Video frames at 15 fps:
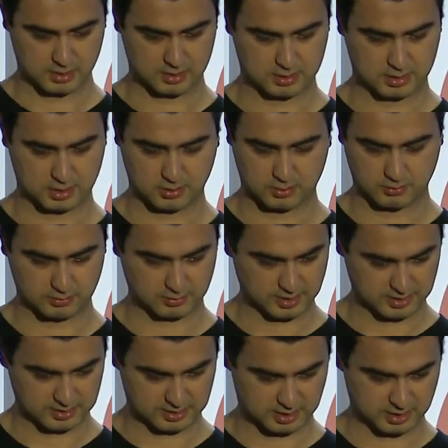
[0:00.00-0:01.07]
So
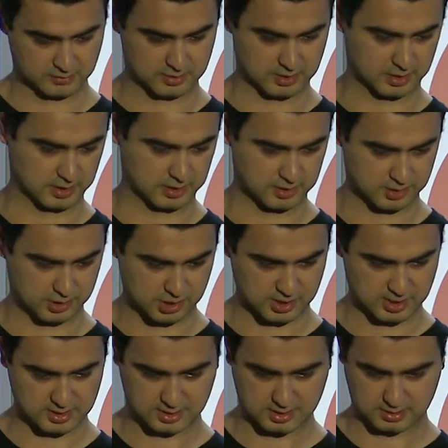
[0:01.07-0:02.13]
let's give it another
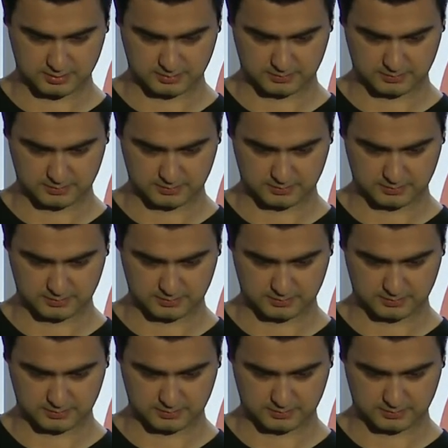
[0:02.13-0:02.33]
chance.